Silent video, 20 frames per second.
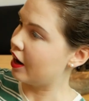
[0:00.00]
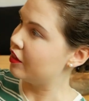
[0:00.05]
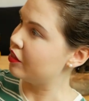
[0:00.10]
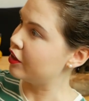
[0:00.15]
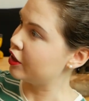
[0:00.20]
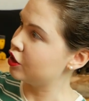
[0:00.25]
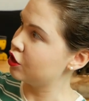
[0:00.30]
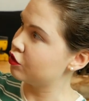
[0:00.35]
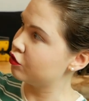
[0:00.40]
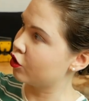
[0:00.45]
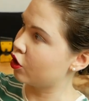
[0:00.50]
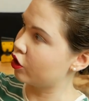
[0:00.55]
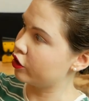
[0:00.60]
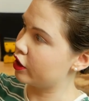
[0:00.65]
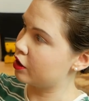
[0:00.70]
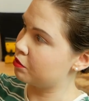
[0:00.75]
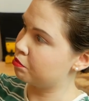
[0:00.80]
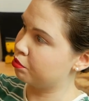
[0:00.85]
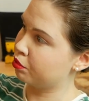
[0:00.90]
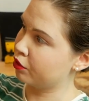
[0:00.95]
and then you've
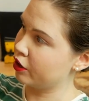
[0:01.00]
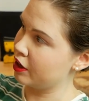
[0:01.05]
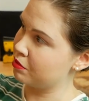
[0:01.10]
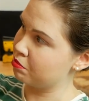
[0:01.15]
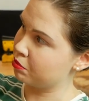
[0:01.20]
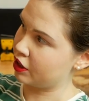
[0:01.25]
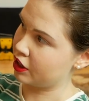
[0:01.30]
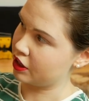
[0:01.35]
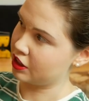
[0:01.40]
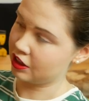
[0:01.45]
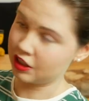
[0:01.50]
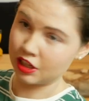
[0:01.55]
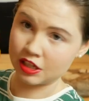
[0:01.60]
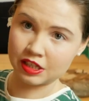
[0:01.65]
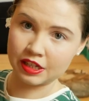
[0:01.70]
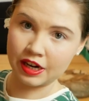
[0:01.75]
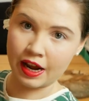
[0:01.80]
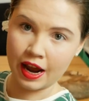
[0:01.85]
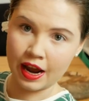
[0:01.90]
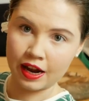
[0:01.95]
got a brim that
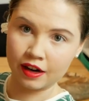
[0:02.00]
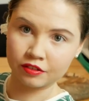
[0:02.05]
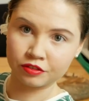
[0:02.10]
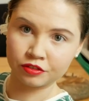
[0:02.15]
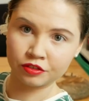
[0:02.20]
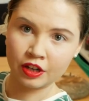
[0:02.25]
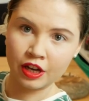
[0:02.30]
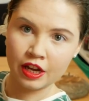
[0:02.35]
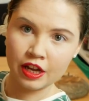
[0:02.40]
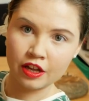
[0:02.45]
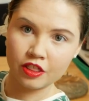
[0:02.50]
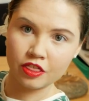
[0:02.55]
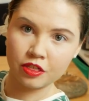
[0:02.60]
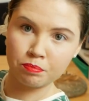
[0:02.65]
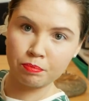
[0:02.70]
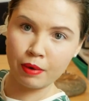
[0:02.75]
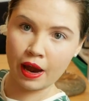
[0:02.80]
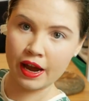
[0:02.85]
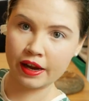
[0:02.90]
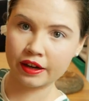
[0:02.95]
doesn't have the
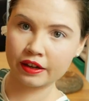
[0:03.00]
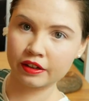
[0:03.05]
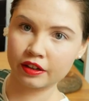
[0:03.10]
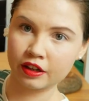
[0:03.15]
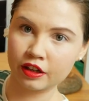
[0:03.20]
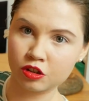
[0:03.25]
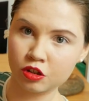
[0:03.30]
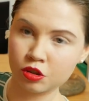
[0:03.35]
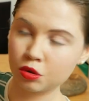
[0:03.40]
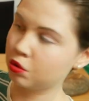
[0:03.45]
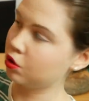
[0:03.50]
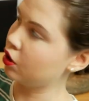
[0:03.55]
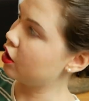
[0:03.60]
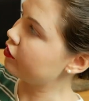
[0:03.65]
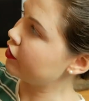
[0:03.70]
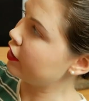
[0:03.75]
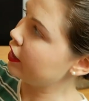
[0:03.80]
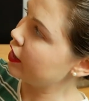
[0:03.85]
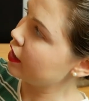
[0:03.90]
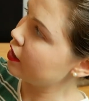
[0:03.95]
back at all
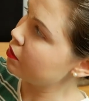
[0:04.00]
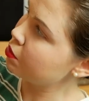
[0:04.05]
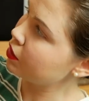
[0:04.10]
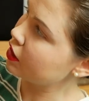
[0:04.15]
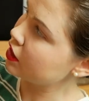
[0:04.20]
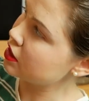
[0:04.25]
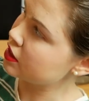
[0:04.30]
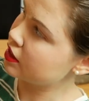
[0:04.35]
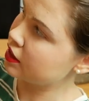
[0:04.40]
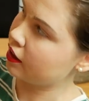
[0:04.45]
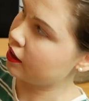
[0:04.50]
over here because